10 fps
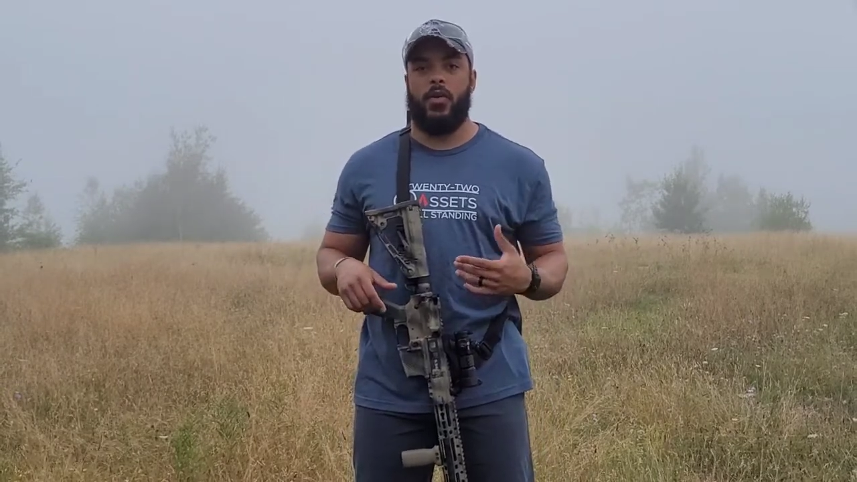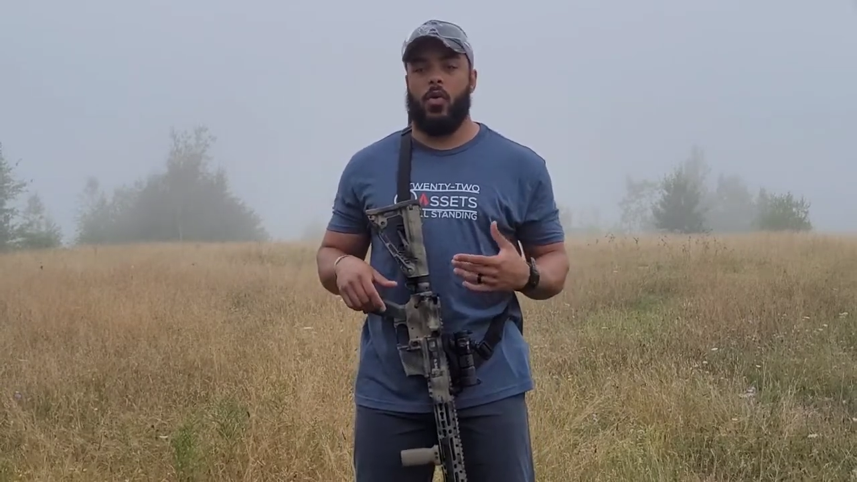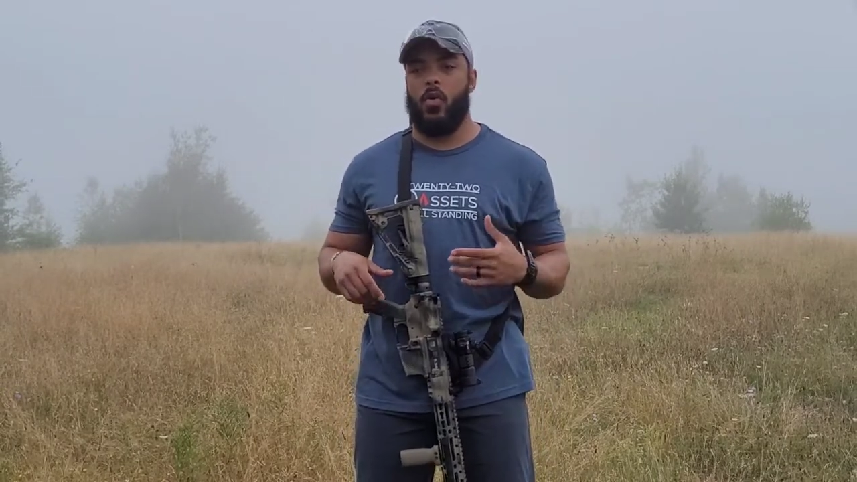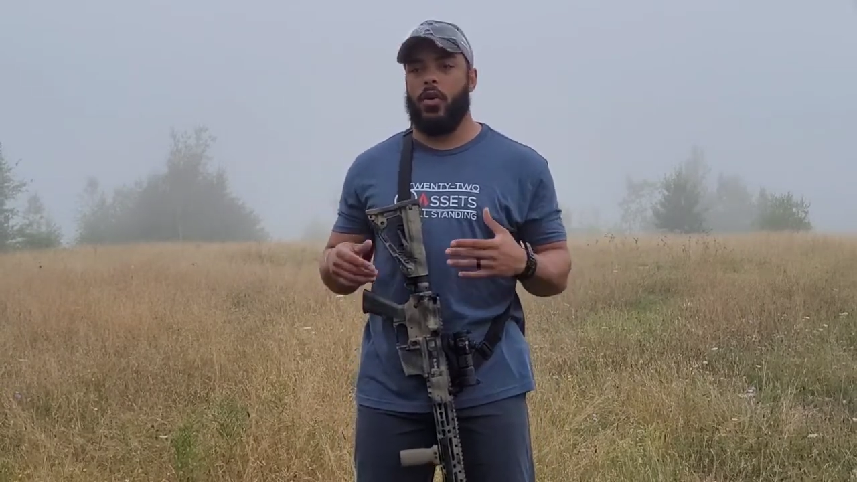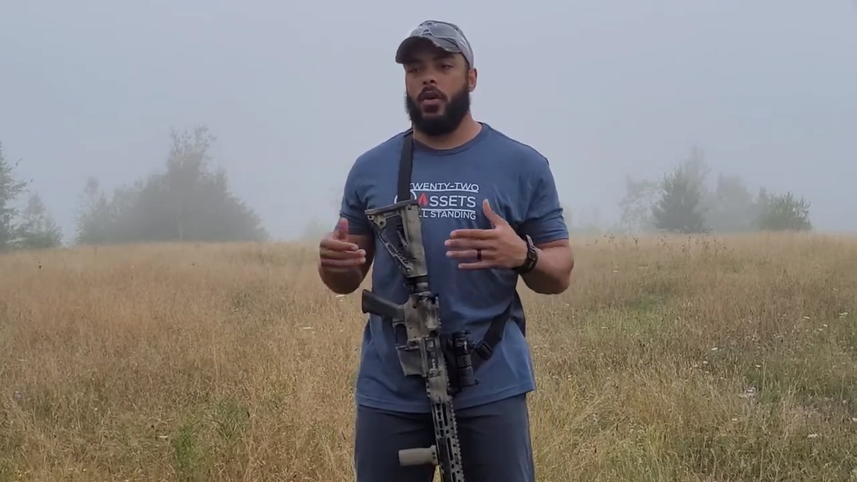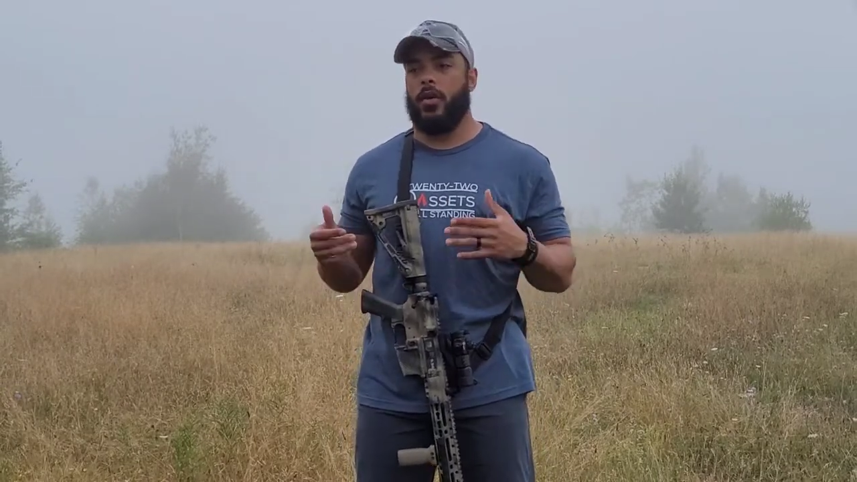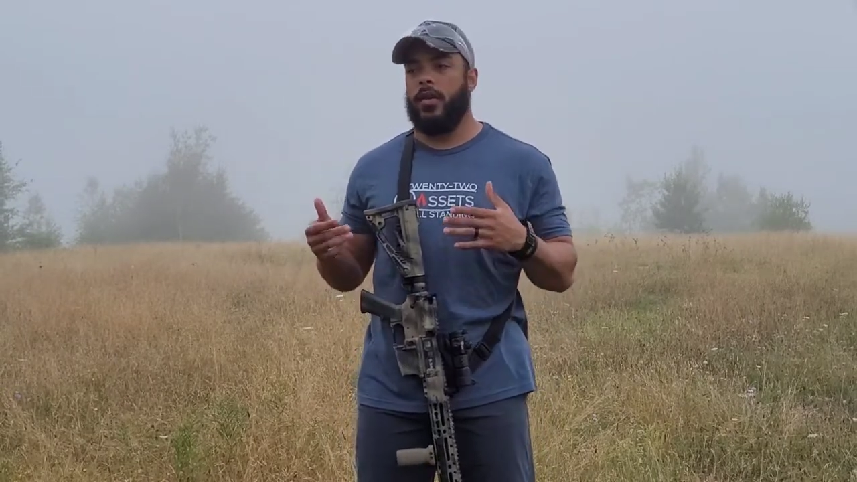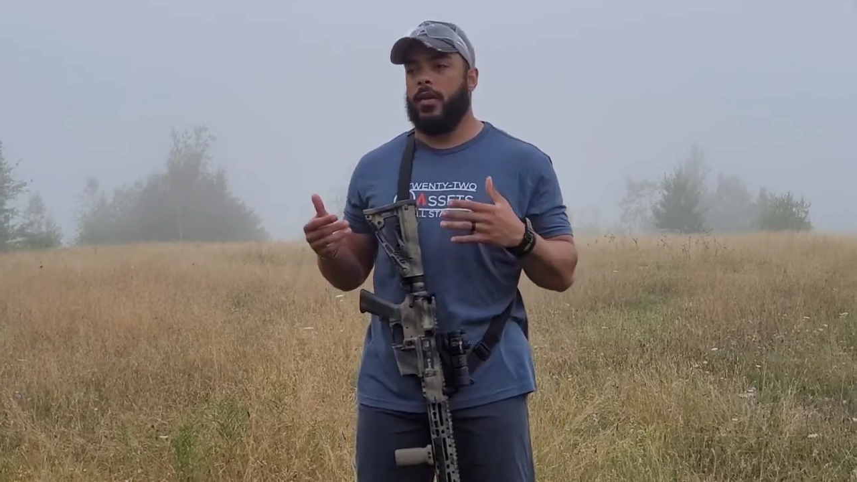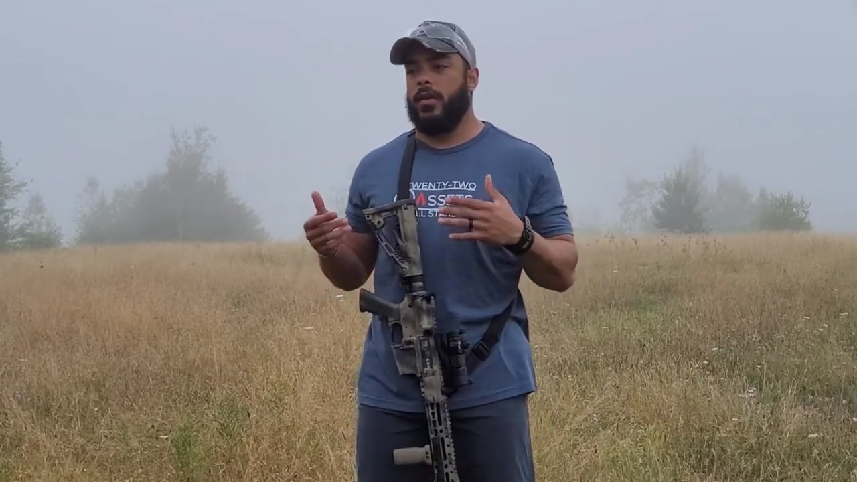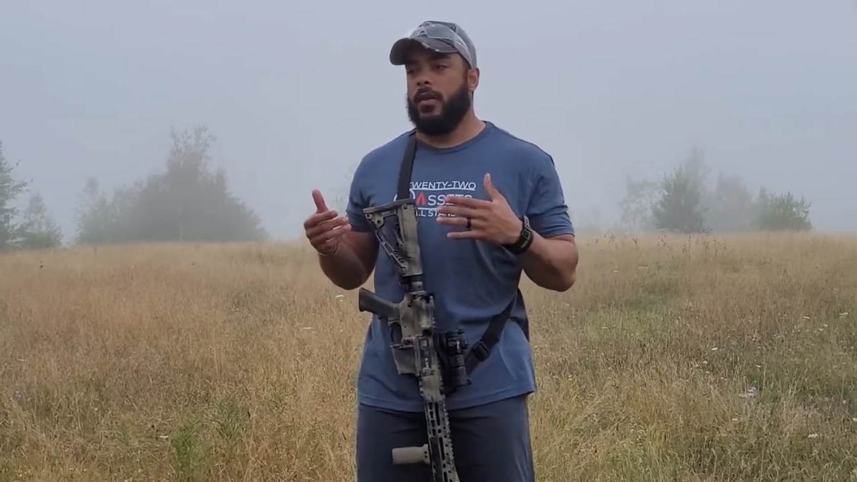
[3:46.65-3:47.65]
or
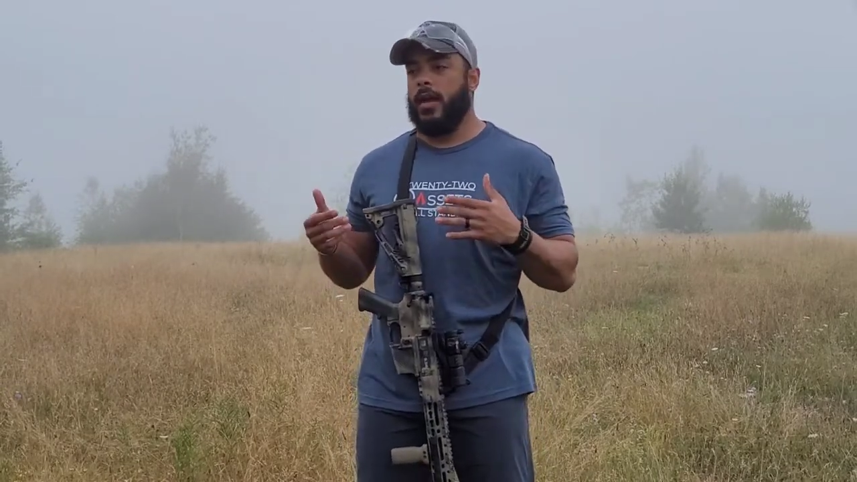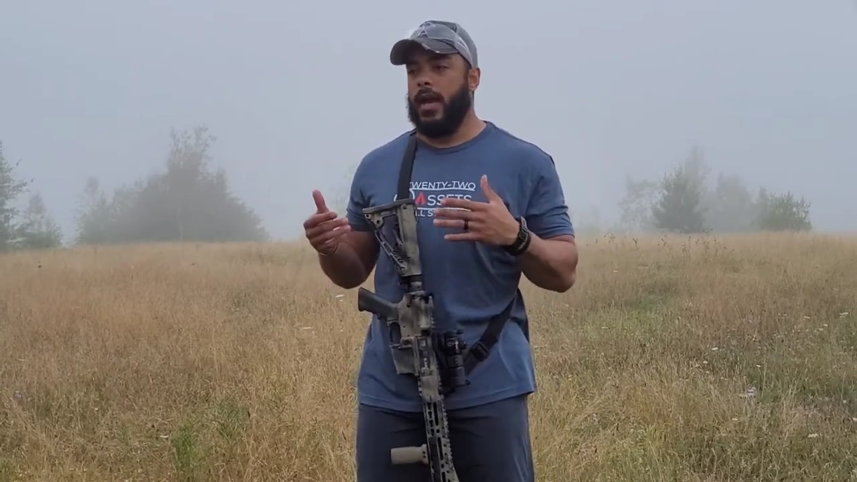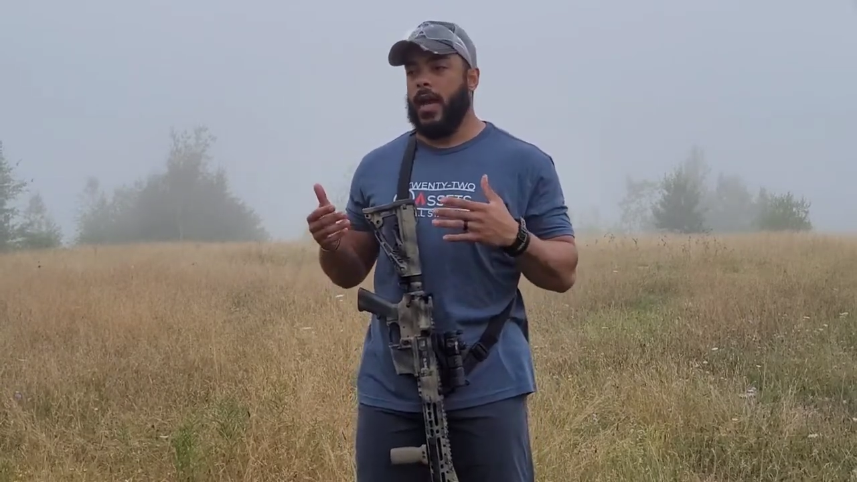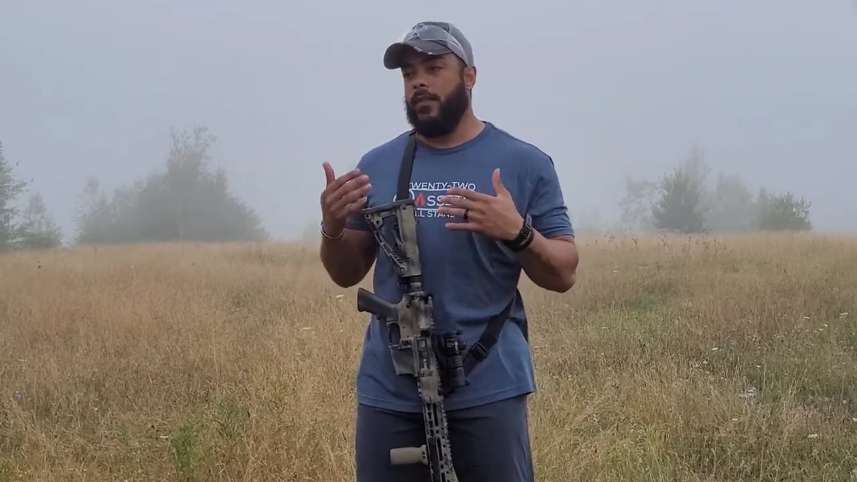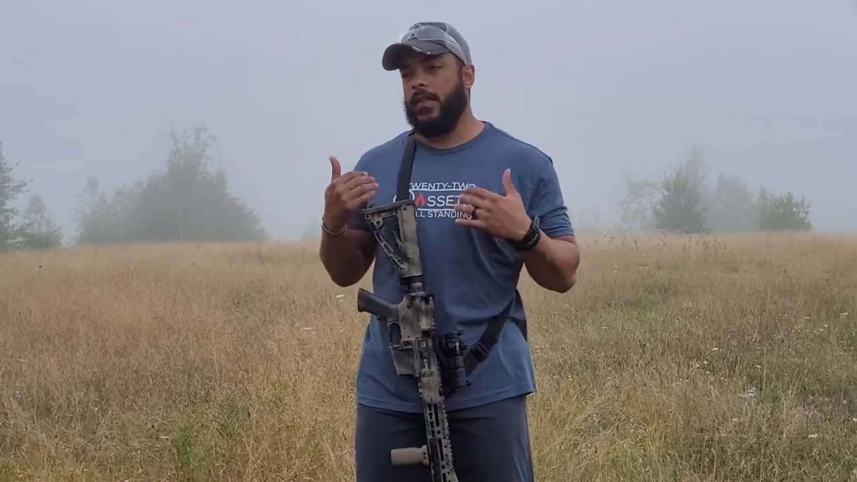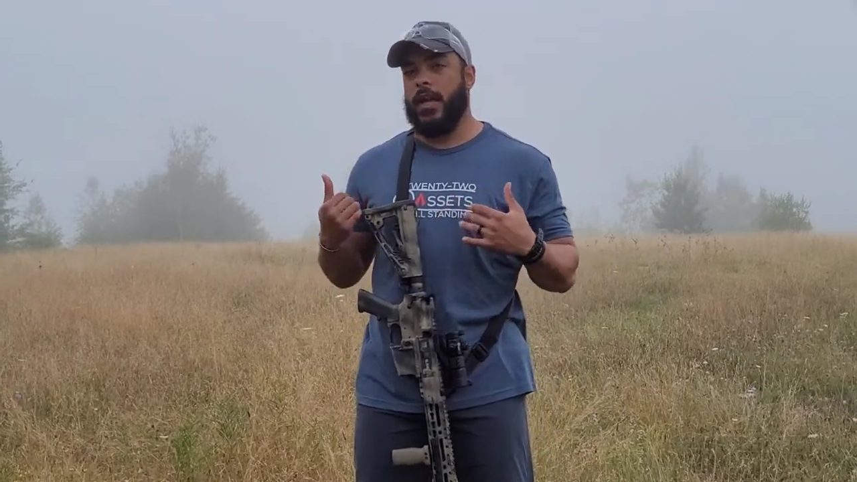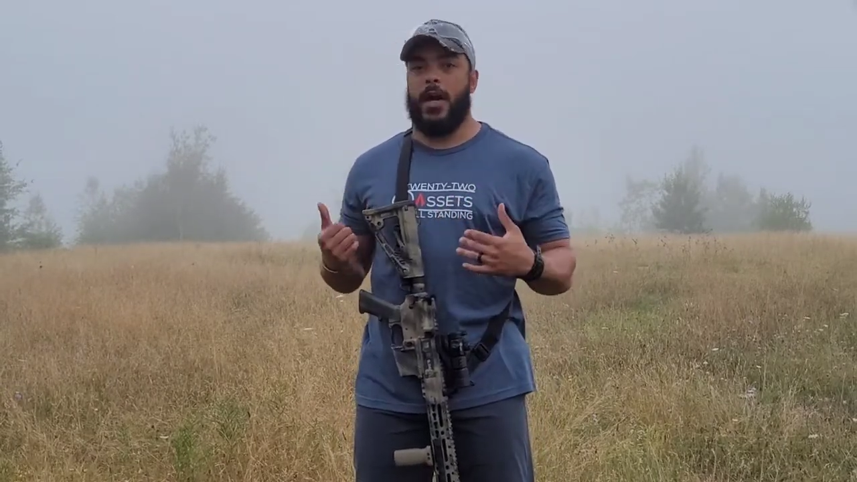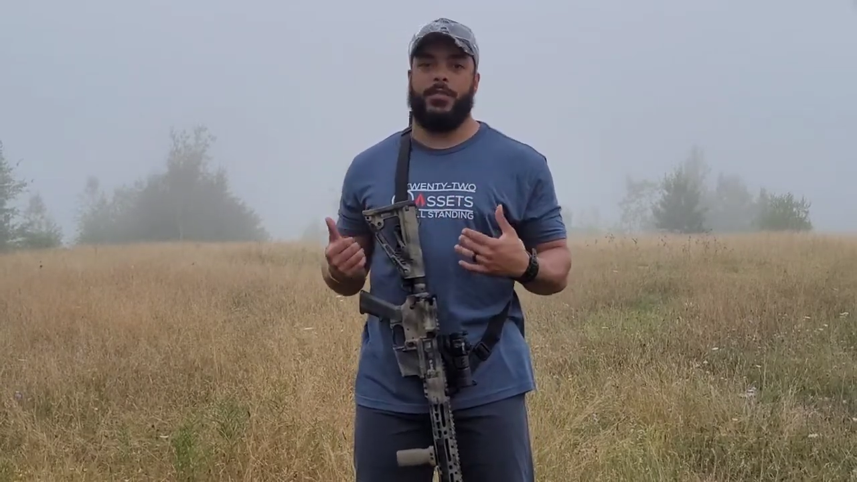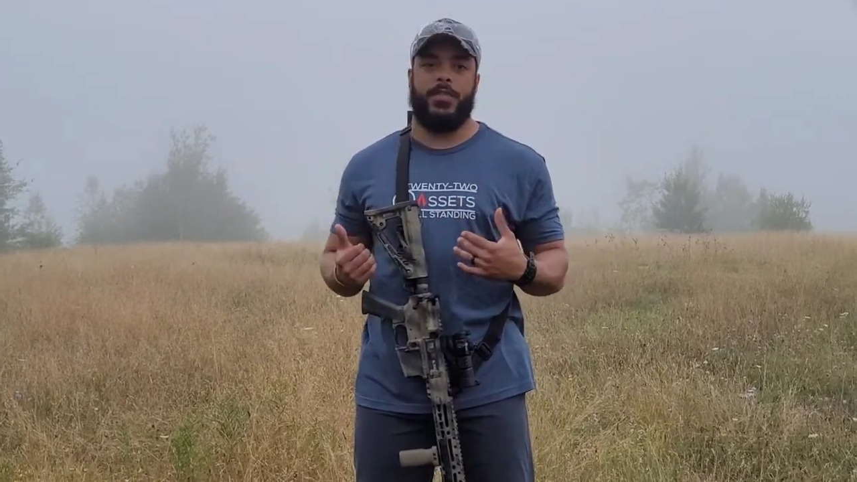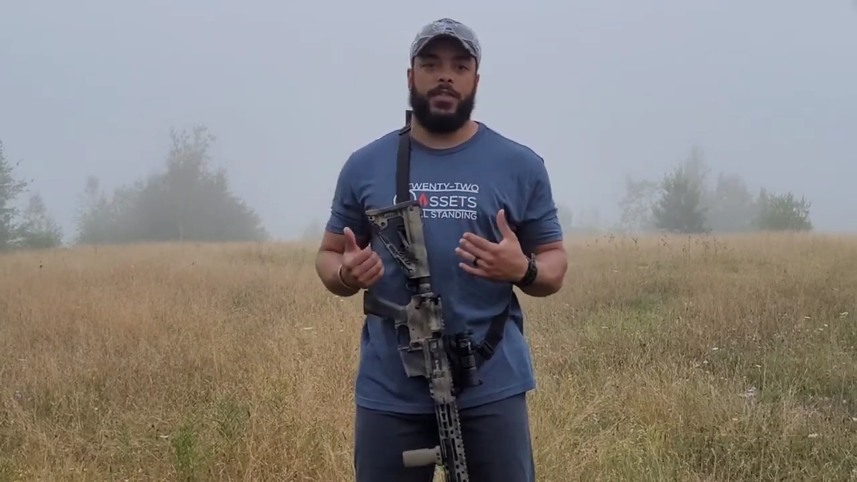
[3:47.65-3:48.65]
I have the
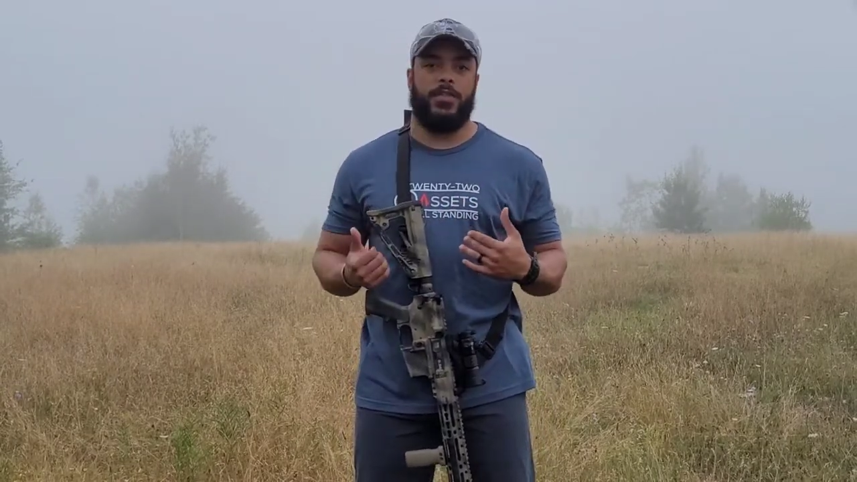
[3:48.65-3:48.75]
option